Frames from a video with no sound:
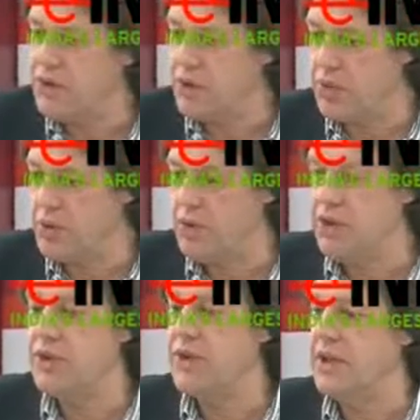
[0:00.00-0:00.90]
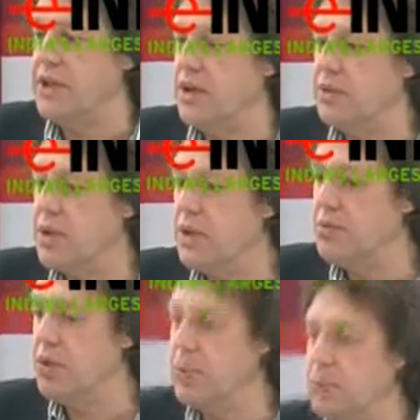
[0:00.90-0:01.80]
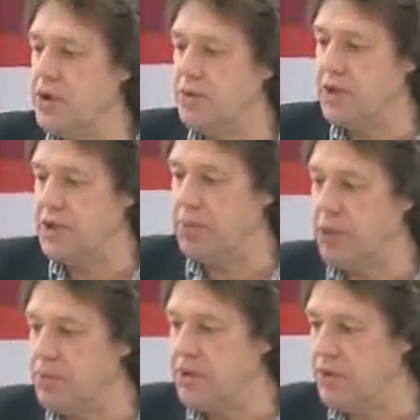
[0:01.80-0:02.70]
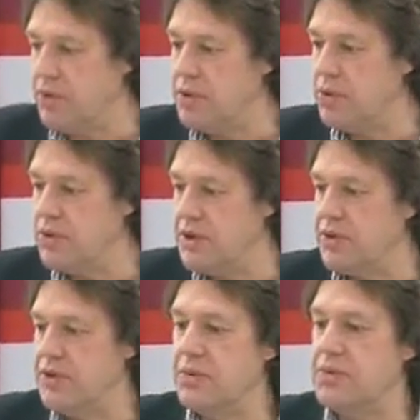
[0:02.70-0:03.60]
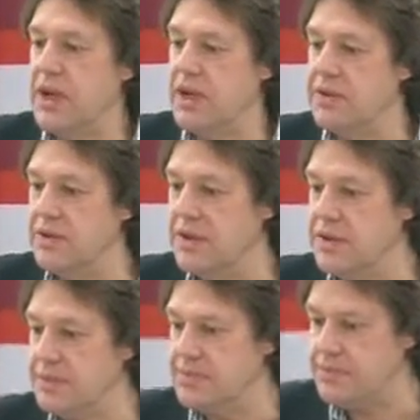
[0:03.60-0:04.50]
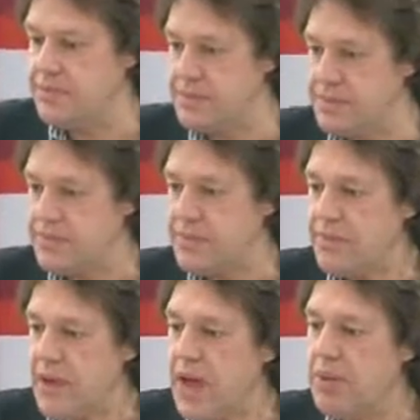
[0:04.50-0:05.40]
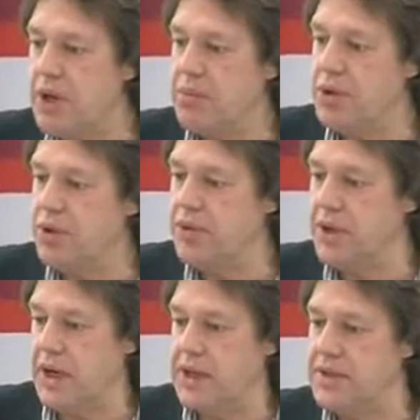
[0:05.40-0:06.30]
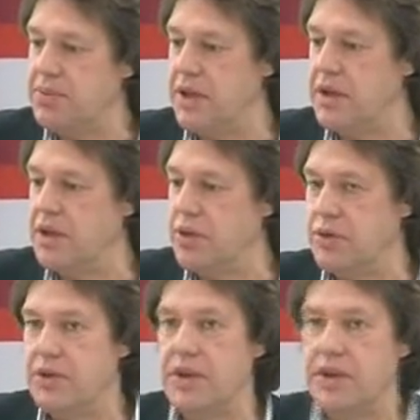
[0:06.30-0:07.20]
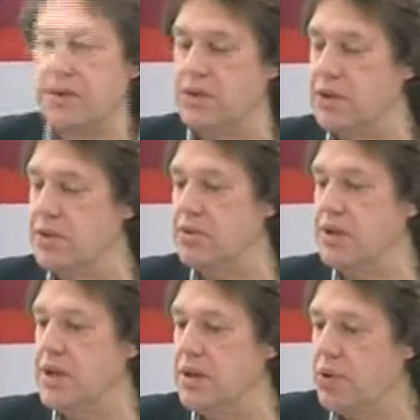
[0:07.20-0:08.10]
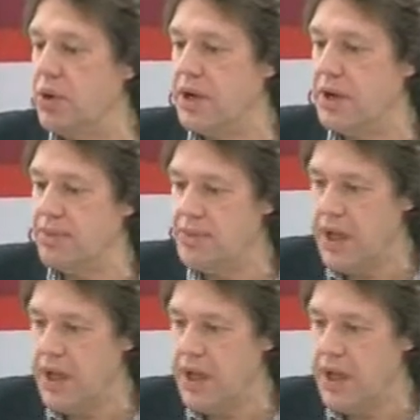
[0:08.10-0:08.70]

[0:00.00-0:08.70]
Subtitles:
Stockholm University, and we both work for the Department of Computer and System Sciences, and we are both IT pedagogues, as you can read in the program.